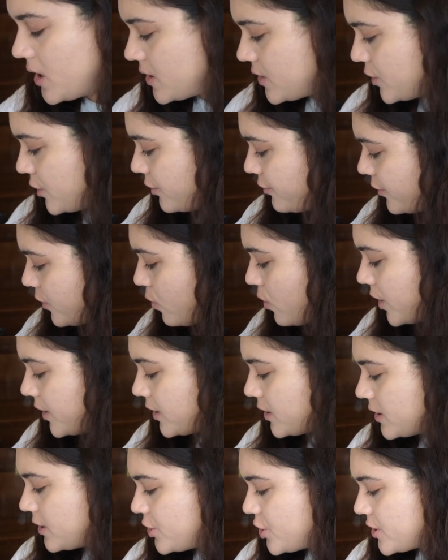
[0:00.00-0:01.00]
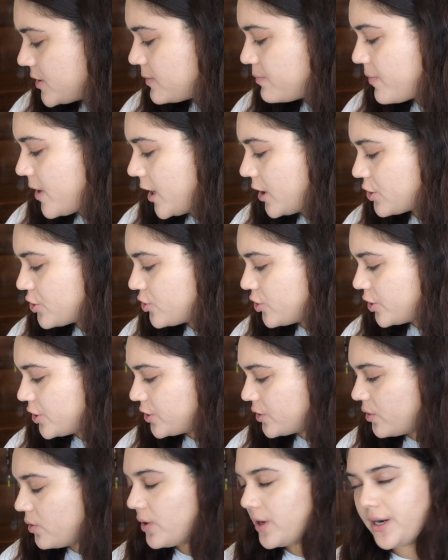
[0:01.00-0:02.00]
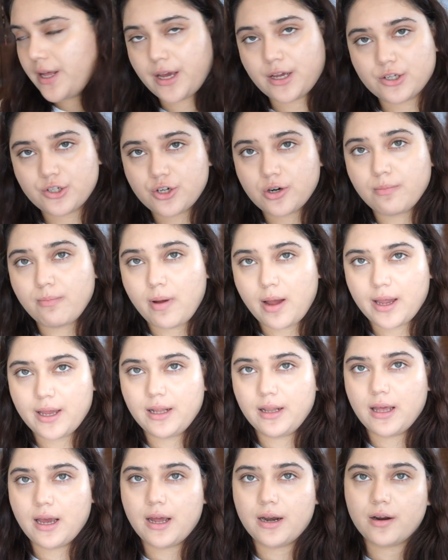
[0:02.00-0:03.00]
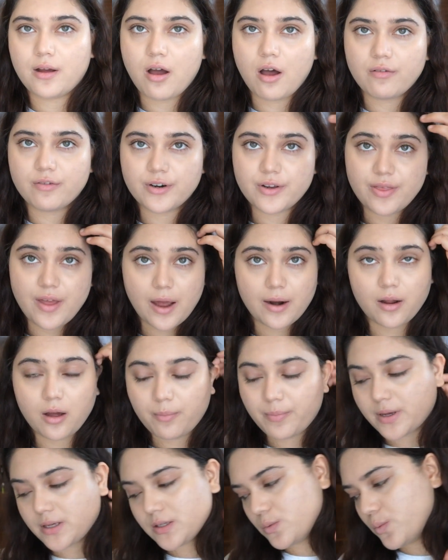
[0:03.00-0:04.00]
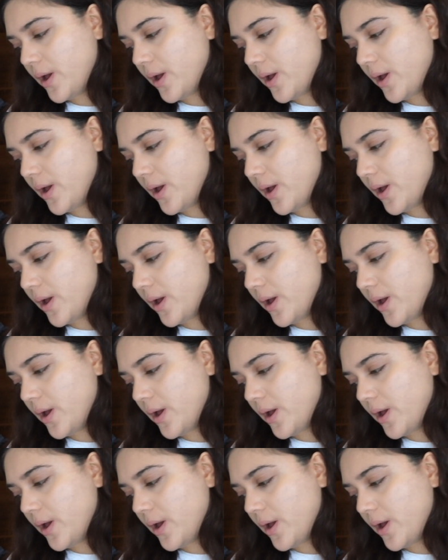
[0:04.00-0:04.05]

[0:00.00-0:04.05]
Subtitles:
So if you want to just make sure to go an extra mile and cover that up as